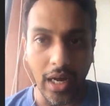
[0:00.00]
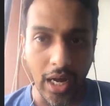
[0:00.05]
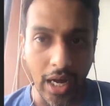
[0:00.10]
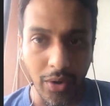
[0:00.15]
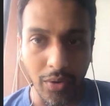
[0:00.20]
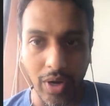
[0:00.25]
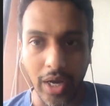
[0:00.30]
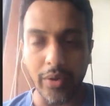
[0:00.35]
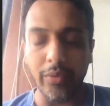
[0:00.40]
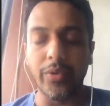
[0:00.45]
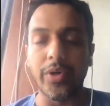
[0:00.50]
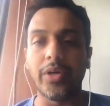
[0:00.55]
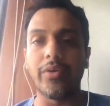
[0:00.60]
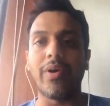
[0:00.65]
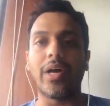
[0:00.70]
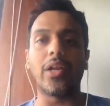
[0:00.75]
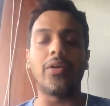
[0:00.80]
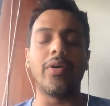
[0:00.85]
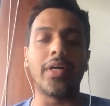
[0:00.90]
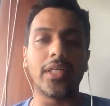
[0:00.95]
how I would
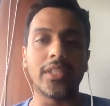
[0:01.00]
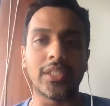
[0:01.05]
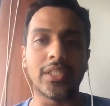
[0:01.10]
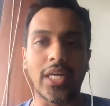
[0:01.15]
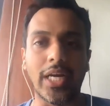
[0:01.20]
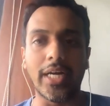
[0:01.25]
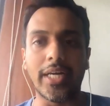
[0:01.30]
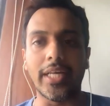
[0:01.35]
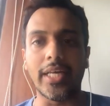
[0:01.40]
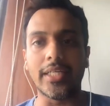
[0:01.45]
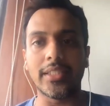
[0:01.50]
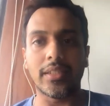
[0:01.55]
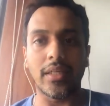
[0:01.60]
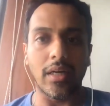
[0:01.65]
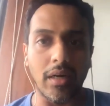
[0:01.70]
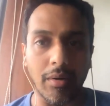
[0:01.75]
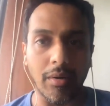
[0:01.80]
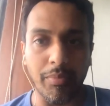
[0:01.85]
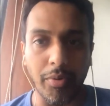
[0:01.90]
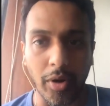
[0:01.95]
evaluate is like, yes,
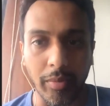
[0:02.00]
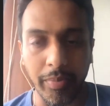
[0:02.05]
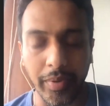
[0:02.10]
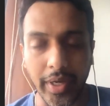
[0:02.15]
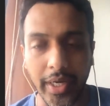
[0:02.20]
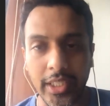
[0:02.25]
proper